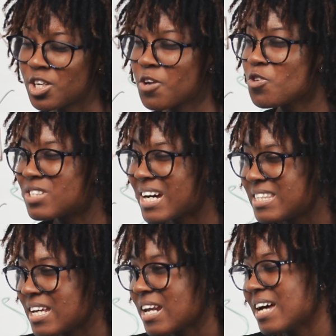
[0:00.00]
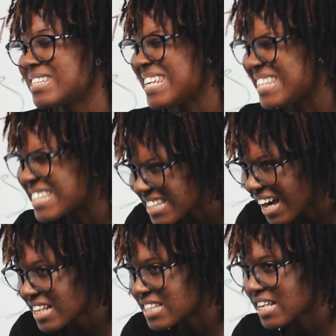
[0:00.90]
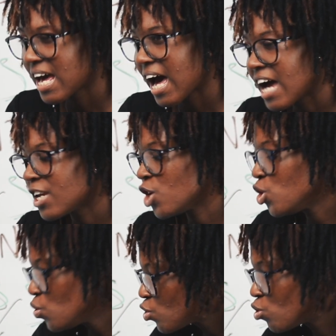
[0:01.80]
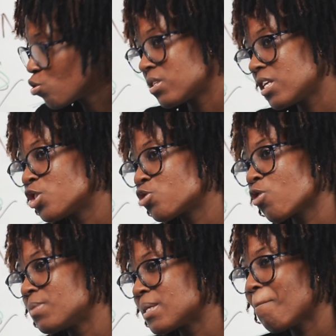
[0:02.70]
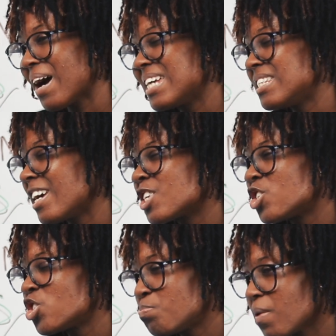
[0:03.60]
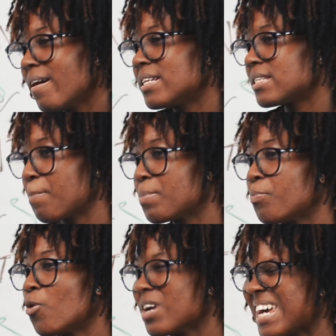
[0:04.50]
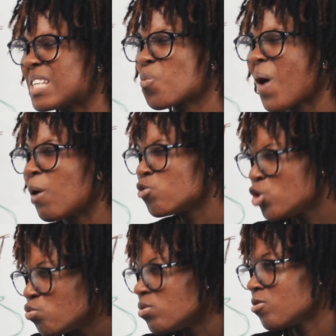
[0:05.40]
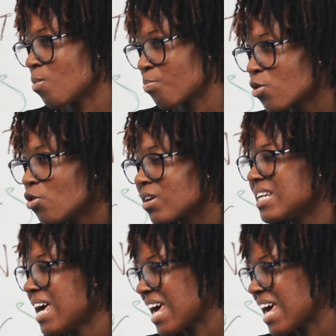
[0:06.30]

Then you use that data as insights and then use those things to optimize the experience that people get while using your product.